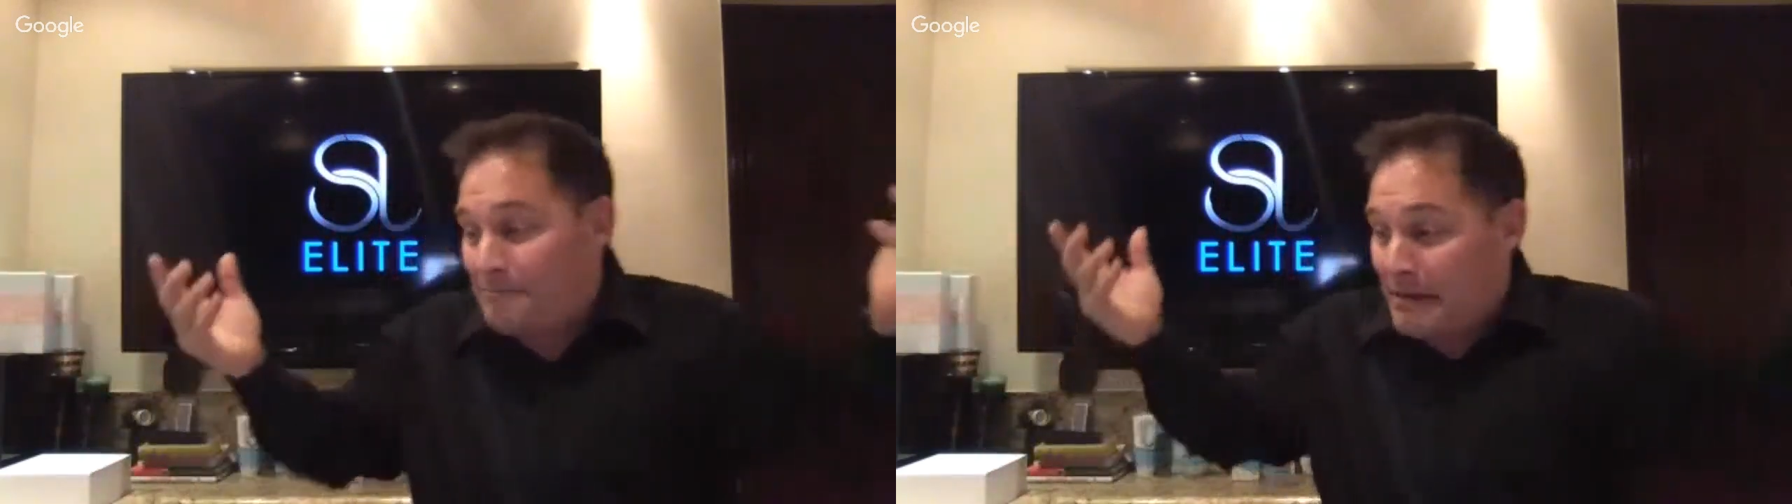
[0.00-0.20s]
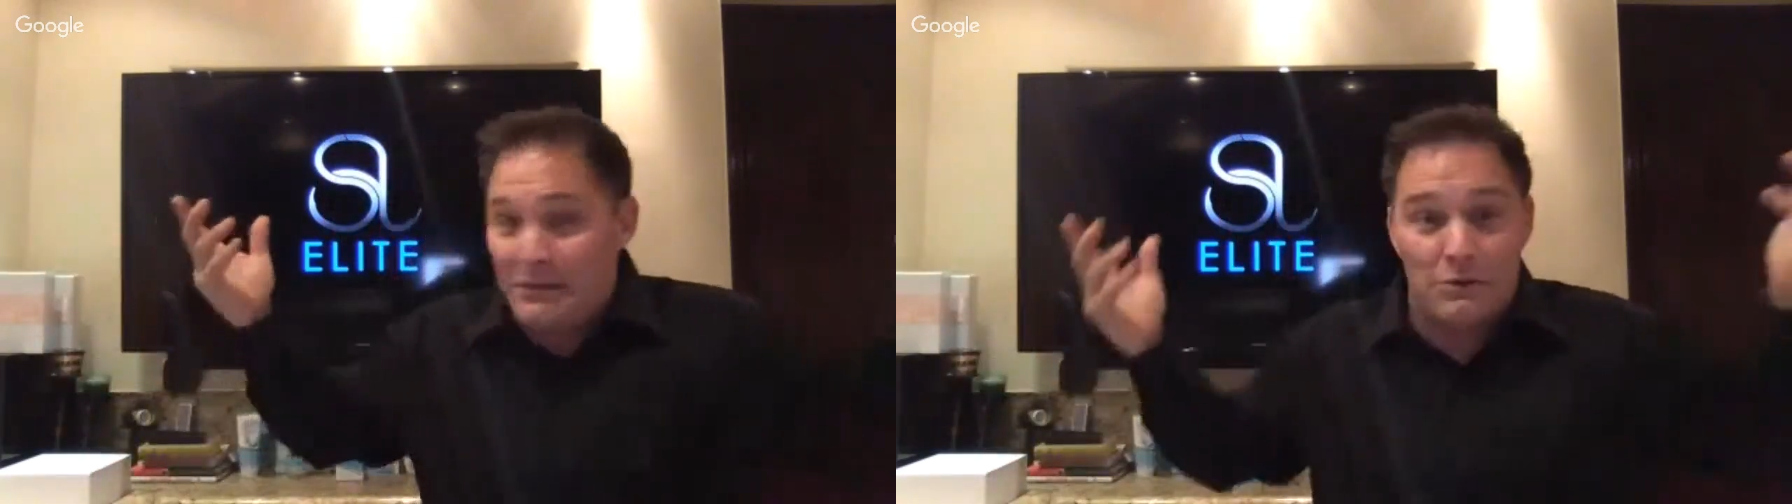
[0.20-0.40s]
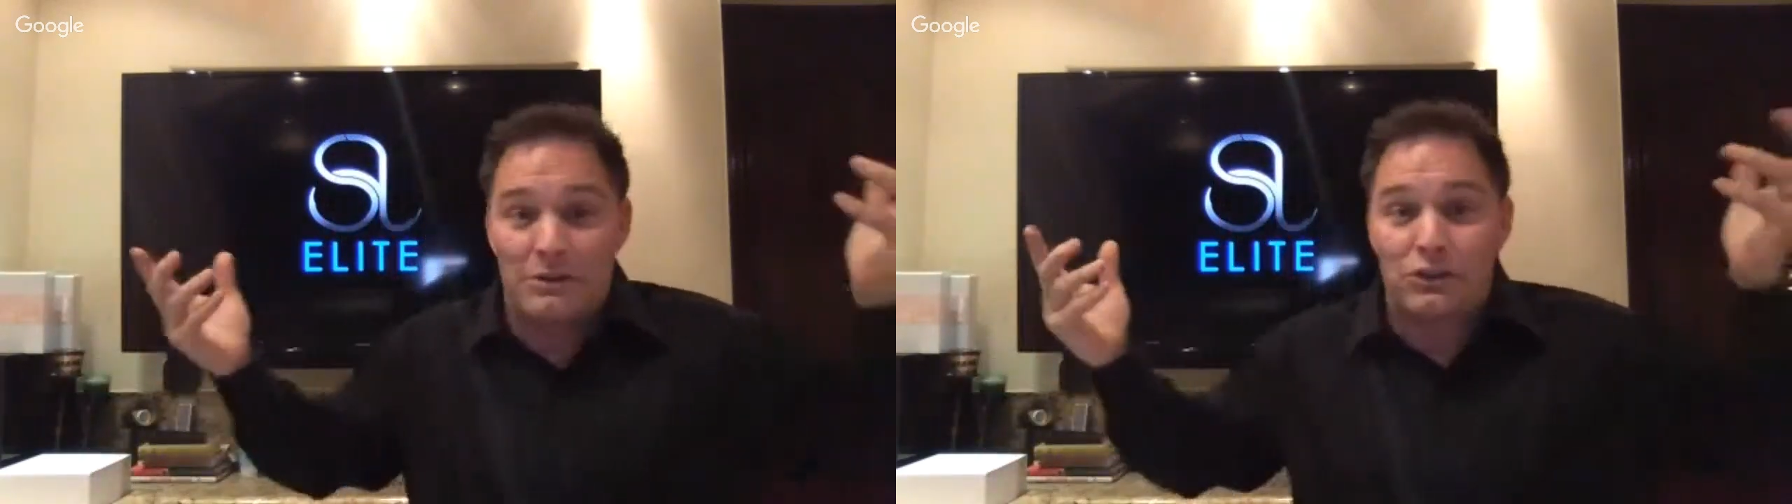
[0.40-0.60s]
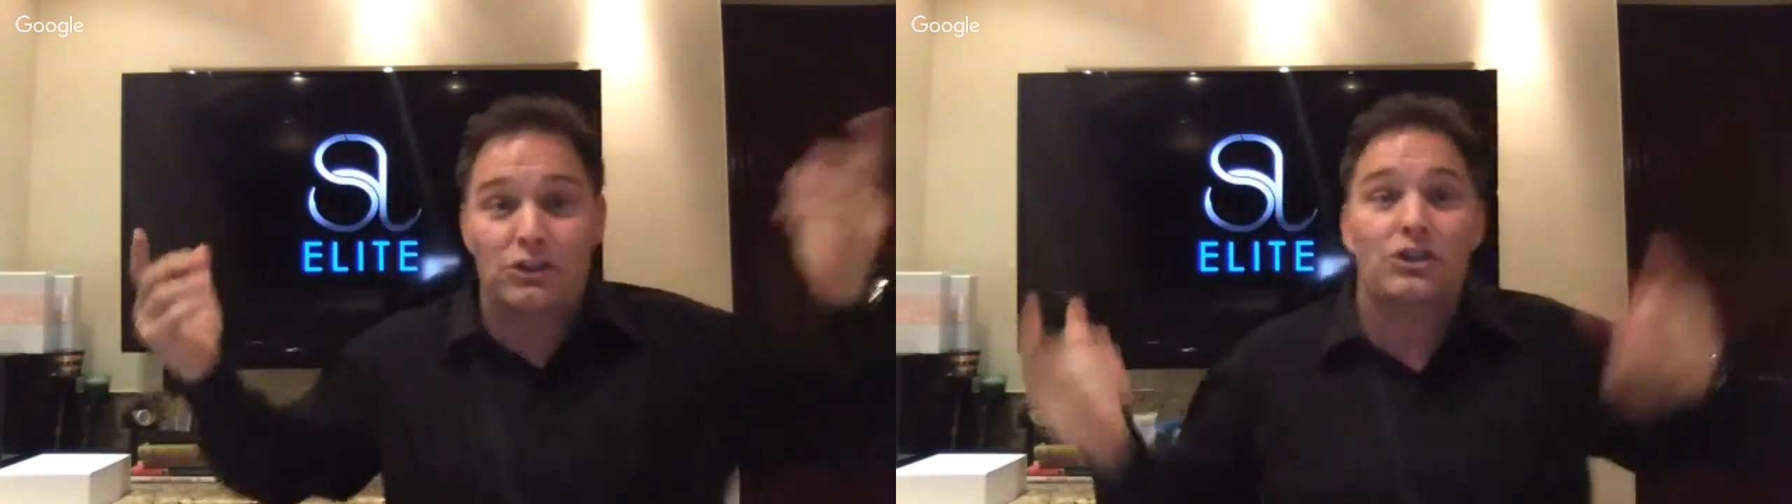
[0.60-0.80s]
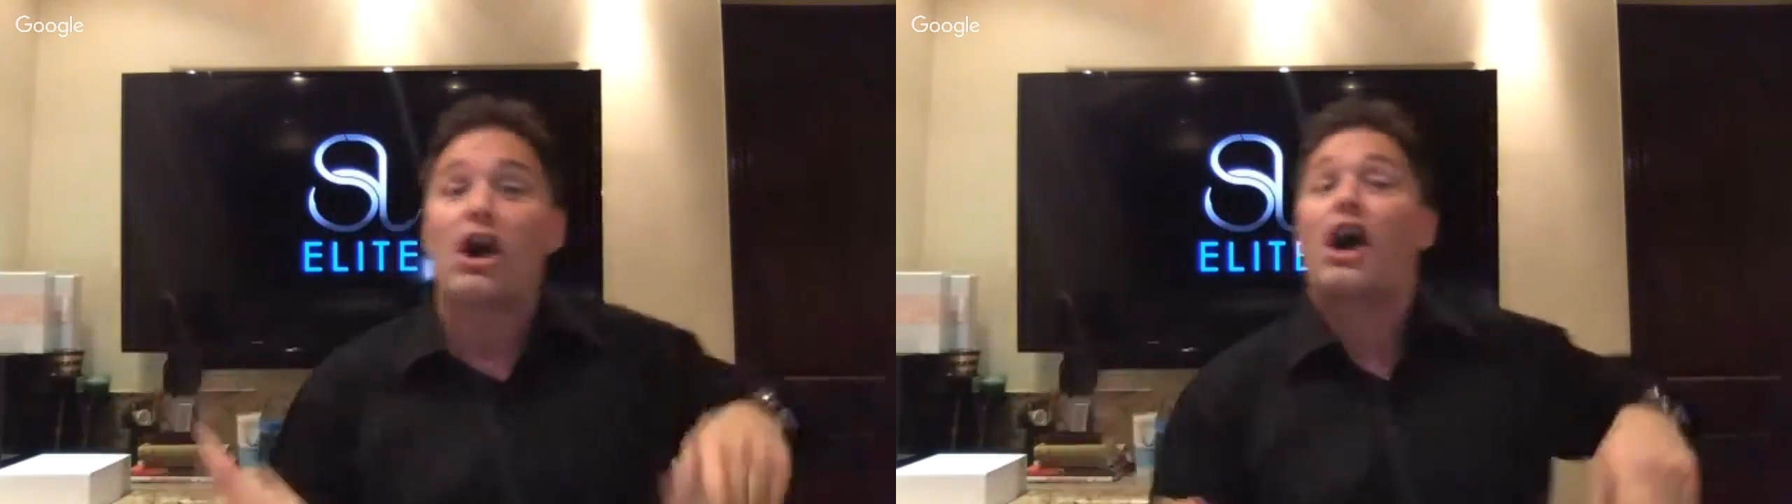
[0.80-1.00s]
know what, you should
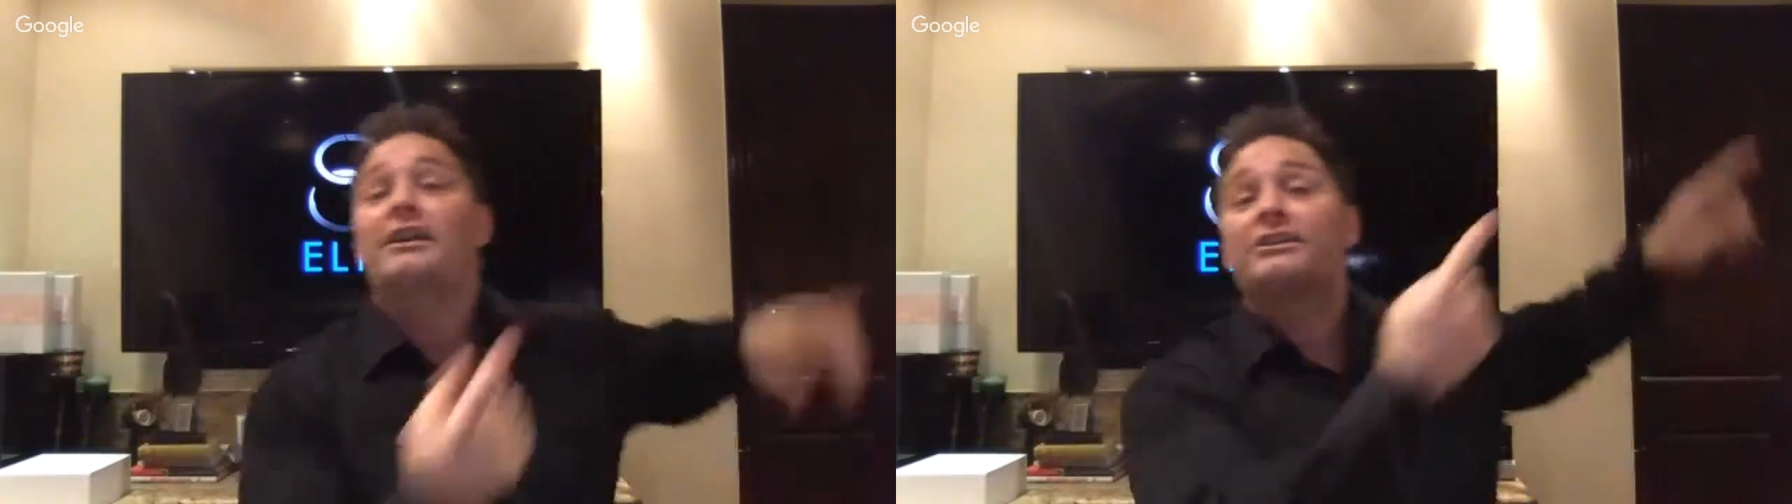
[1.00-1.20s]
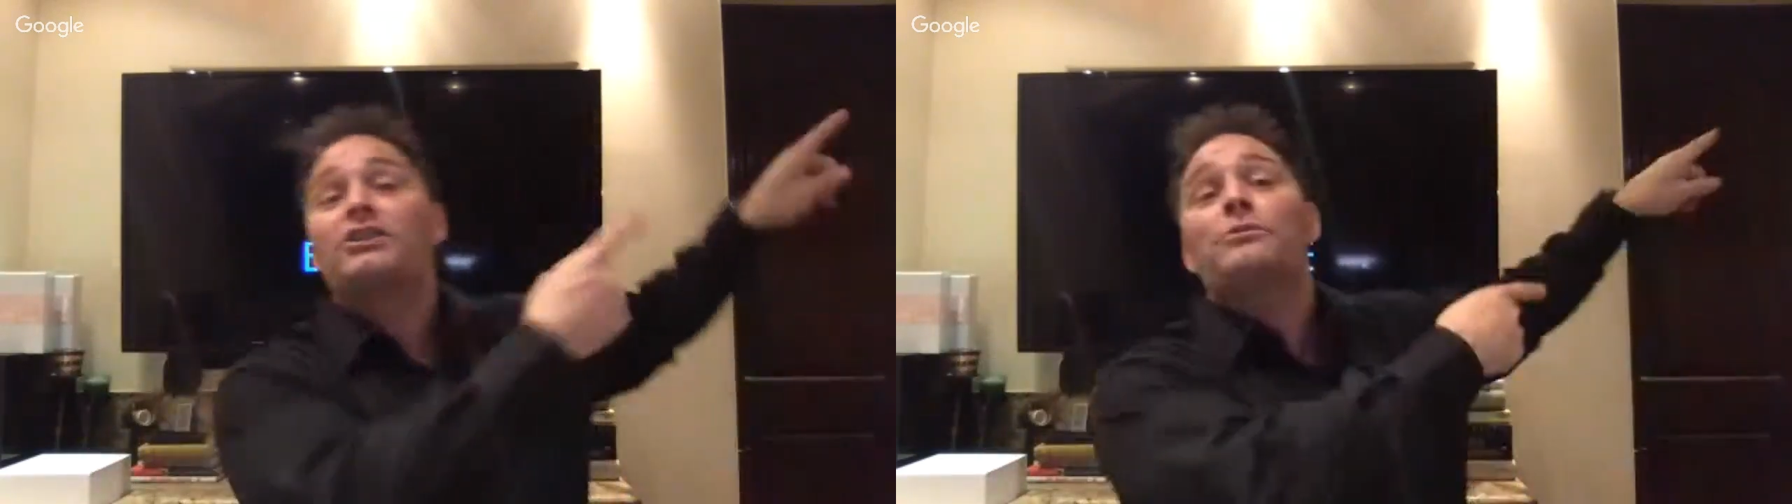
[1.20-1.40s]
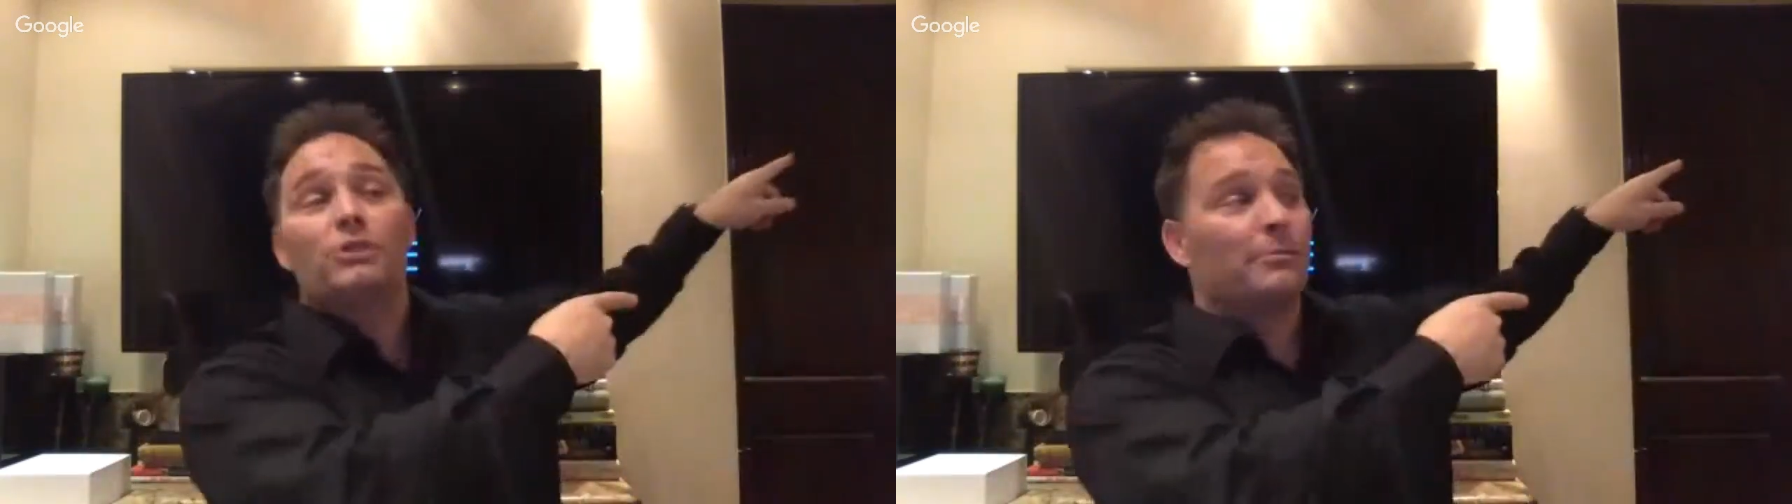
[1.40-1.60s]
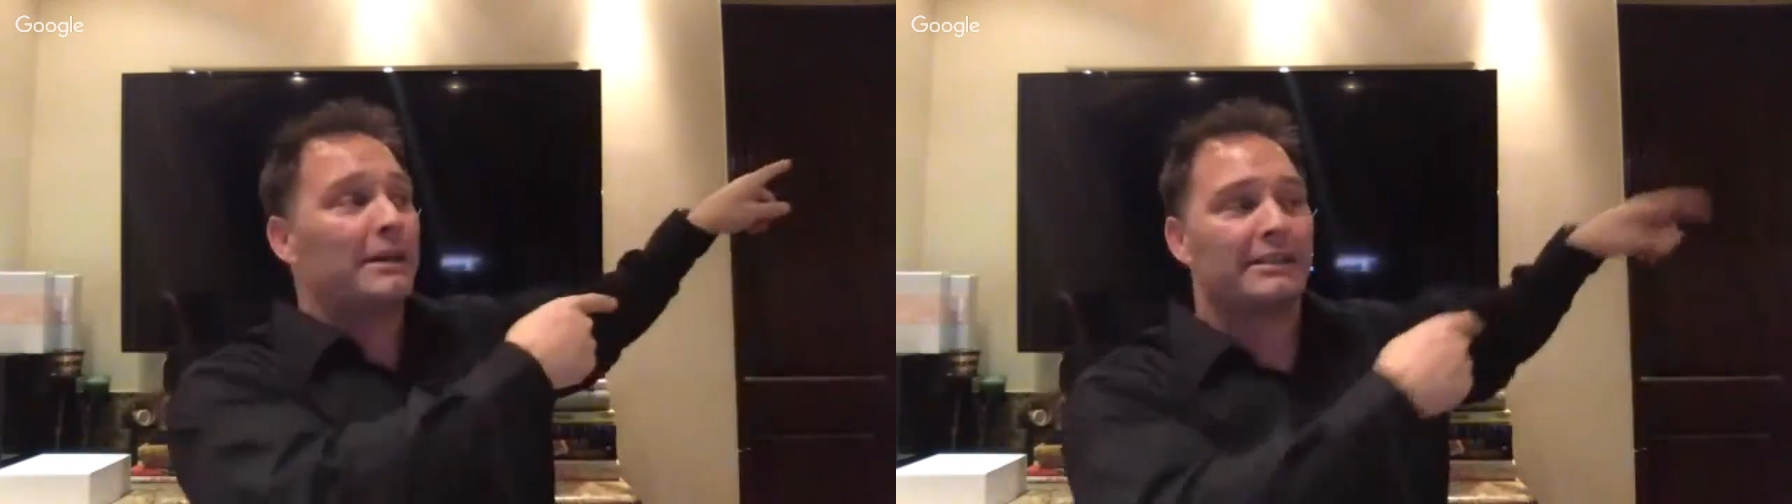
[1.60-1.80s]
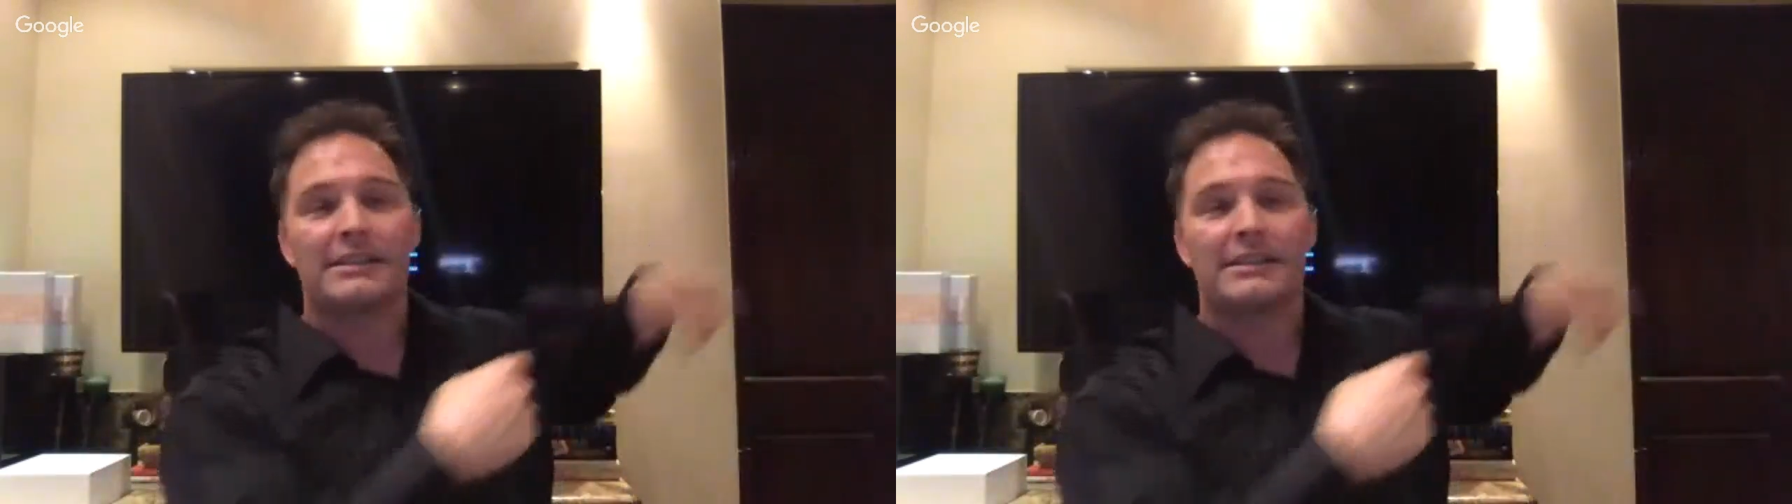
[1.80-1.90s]
talk to so-and-so about this,